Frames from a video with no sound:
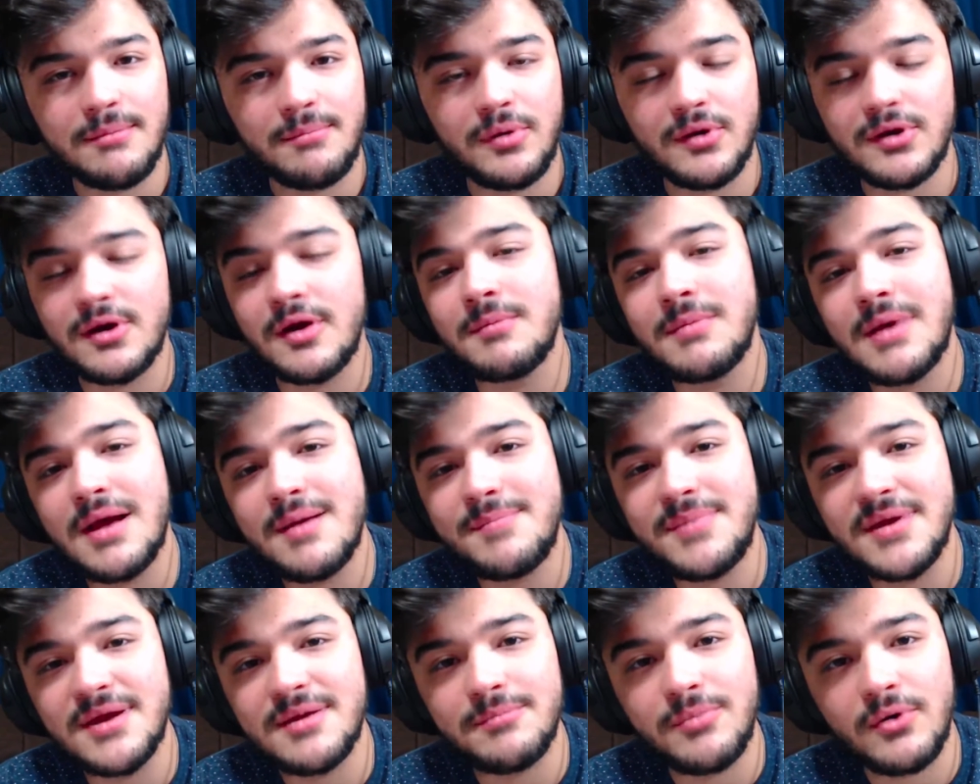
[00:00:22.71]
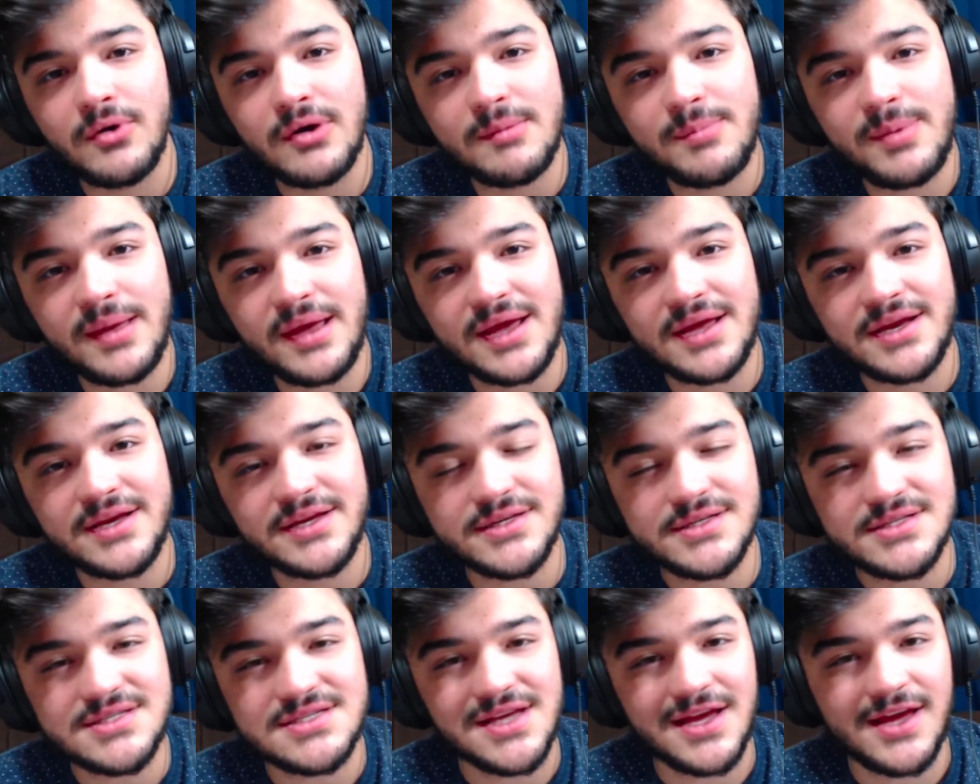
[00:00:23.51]
put on my big boy
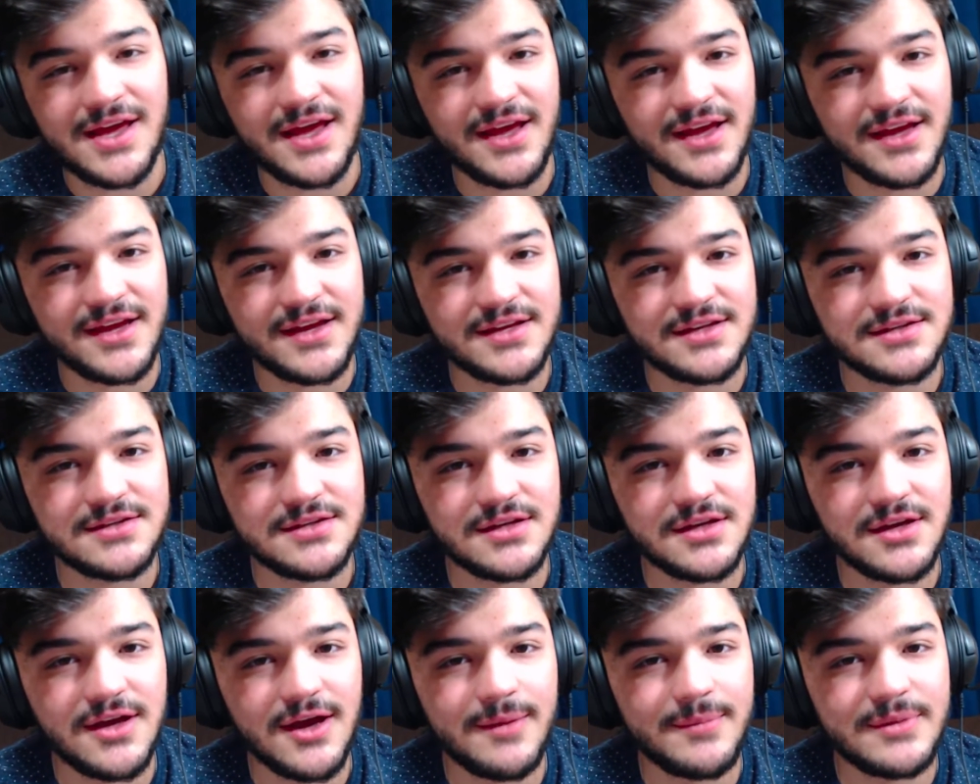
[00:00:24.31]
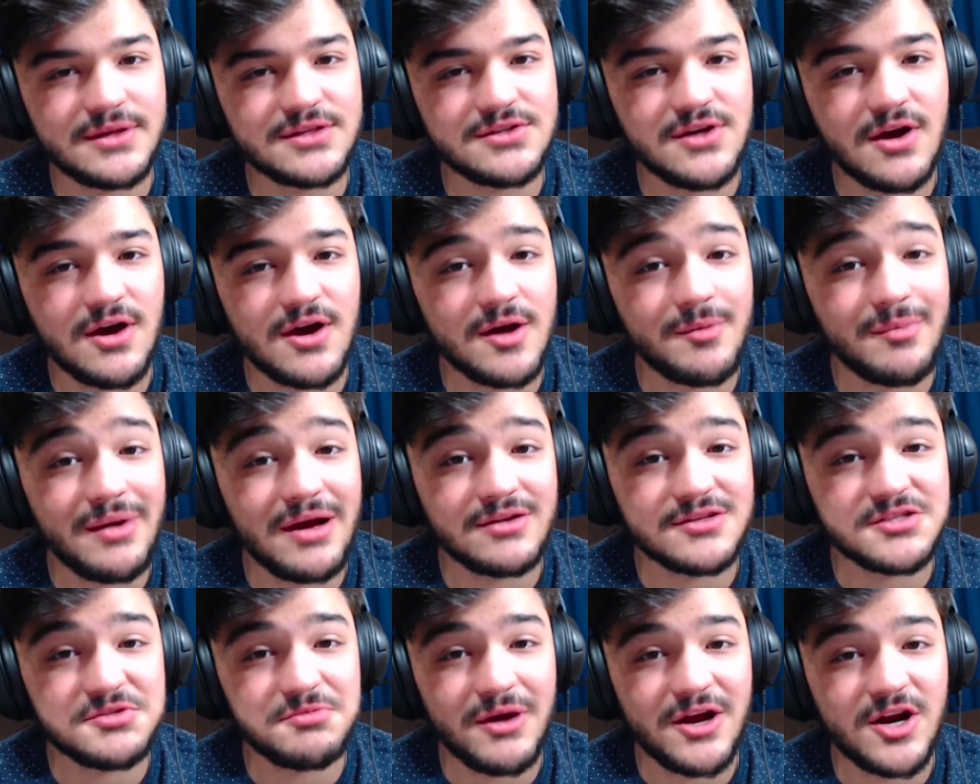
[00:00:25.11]
panties, and come and talk
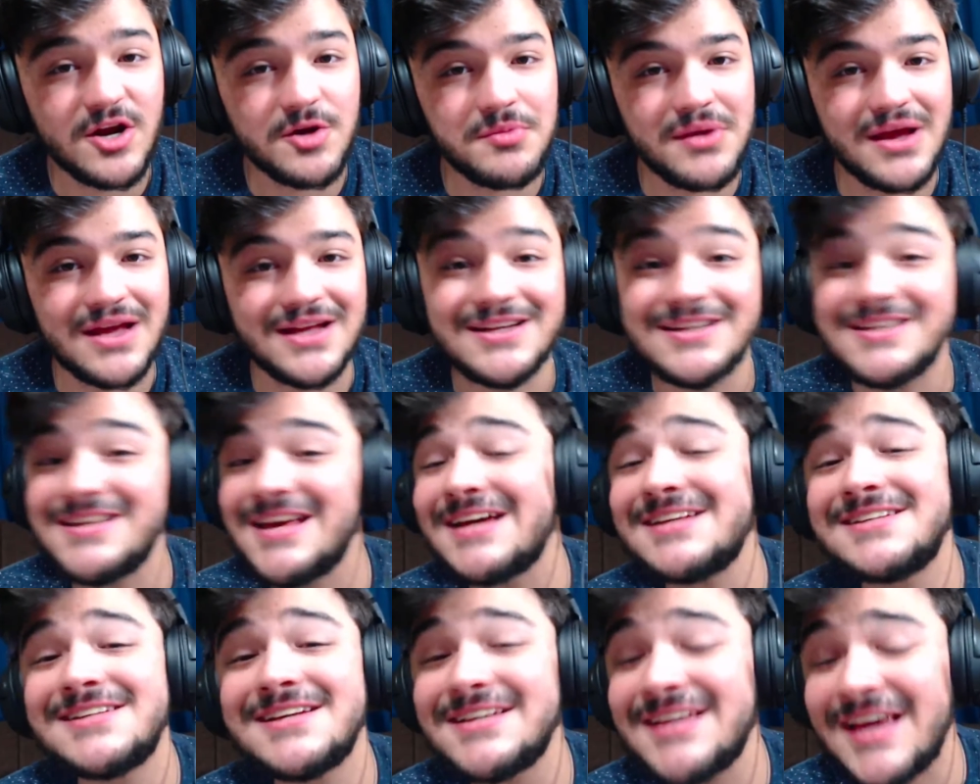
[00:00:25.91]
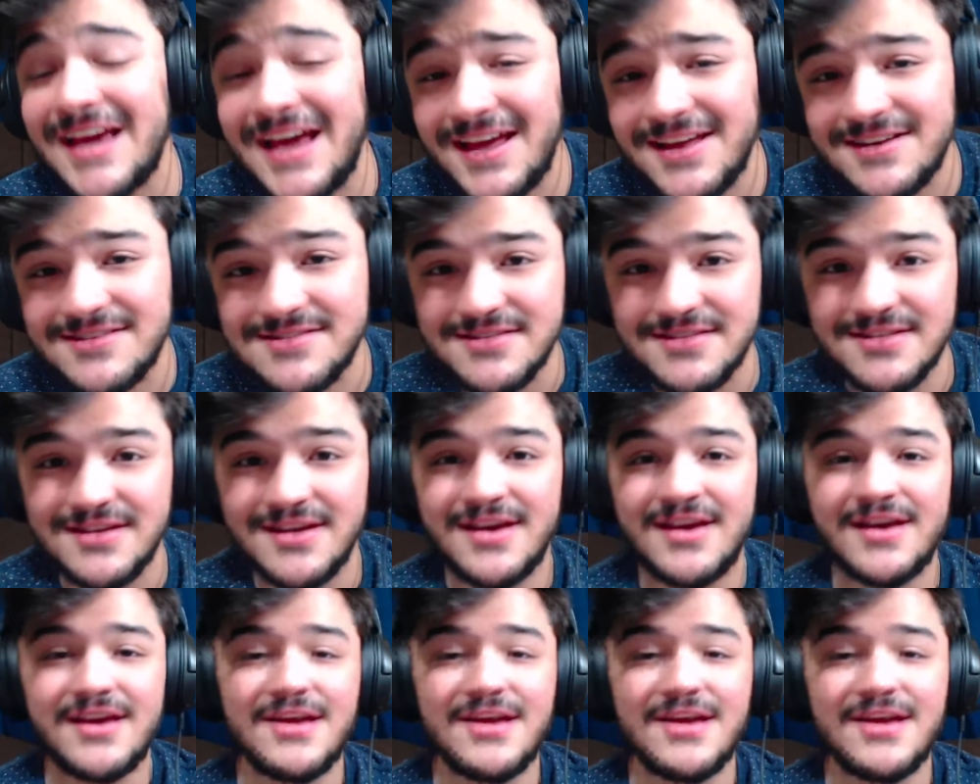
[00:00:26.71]
about Spider Man yet again.